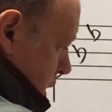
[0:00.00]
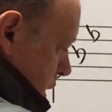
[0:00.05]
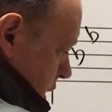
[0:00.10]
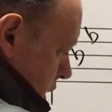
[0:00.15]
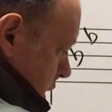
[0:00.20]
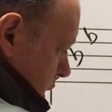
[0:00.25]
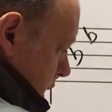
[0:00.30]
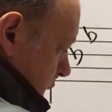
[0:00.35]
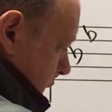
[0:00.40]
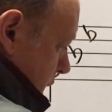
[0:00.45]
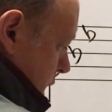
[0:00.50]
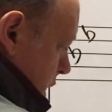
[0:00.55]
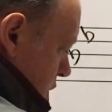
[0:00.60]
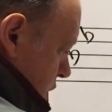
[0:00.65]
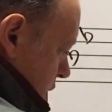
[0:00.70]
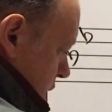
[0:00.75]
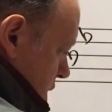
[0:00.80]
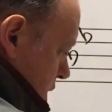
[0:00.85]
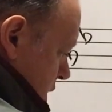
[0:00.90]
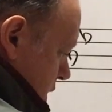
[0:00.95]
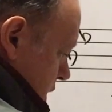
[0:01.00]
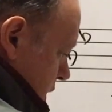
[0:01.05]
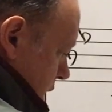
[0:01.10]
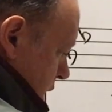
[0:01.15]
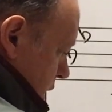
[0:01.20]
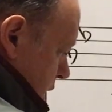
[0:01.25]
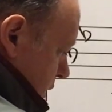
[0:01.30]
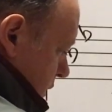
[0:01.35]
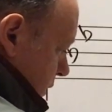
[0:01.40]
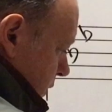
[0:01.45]
now,
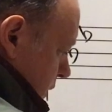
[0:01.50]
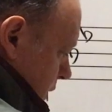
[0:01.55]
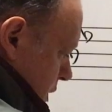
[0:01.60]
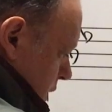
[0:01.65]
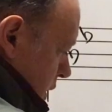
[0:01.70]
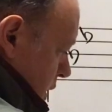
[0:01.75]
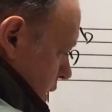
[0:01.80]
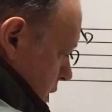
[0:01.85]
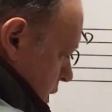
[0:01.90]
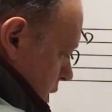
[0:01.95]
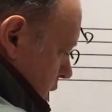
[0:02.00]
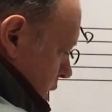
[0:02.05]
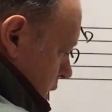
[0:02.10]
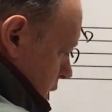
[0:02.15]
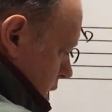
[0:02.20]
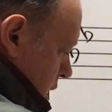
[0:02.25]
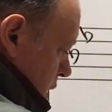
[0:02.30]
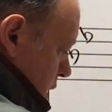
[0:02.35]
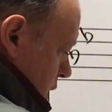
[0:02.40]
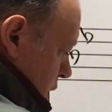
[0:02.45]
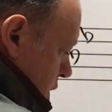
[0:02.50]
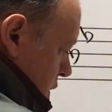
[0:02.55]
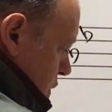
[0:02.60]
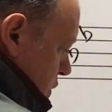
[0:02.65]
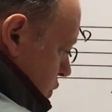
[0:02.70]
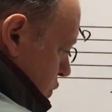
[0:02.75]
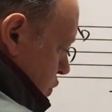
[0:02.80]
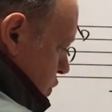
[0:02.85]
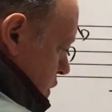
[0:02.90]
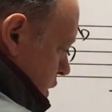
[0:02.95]
instead of
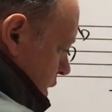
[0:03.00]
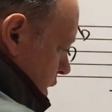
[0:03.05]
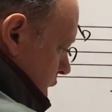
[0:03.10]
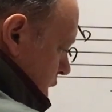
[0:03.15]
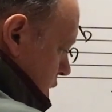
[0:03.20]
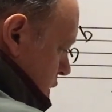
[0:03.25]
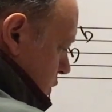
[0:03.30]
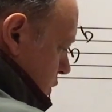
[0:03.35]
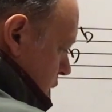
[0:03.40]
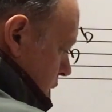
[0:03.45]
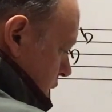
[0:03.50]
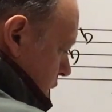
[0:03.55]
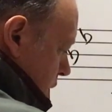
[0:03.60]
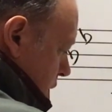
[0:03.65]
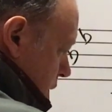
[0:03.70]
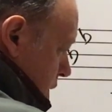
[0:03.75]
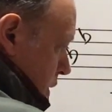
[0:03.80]
working with